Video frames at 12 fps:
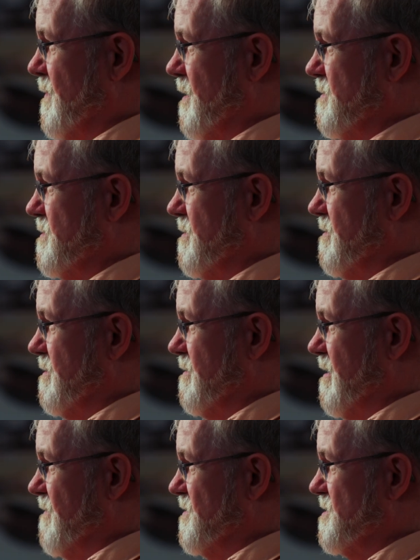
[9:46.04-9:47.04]
because there,
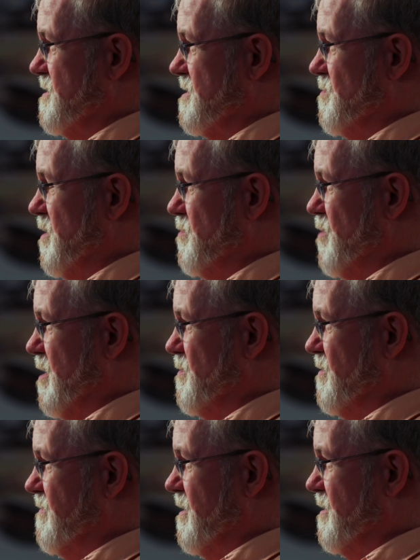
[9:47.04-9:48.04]
there obviously is a big
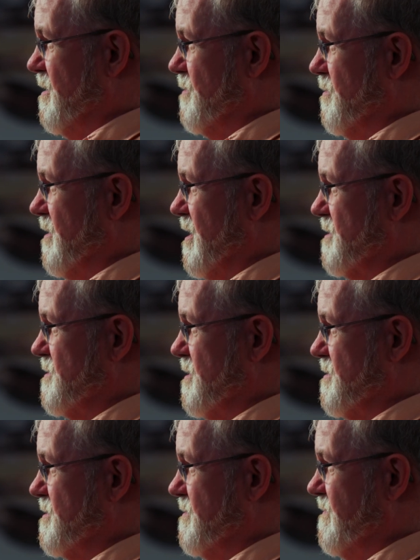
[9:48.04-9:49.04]
problem of unequal
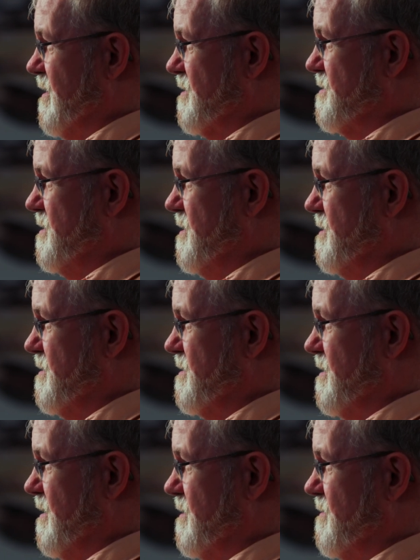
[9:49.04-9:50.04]
access to
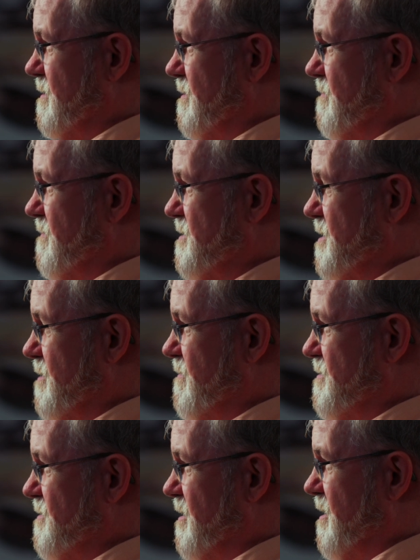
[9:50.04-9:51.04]
vaccines that uh, the rich
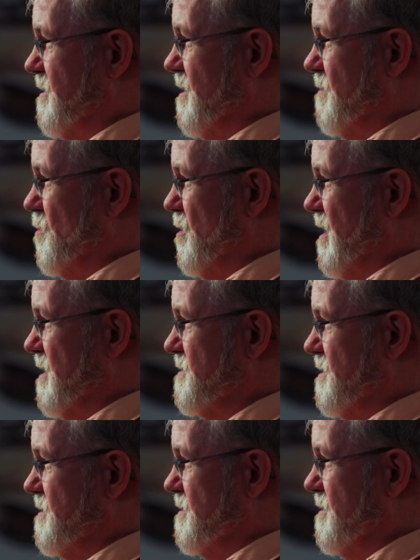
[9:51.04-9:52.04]
countries are getting a lot more
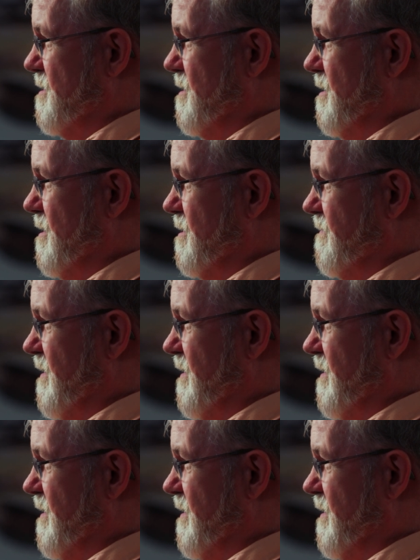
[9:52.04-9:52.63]
access to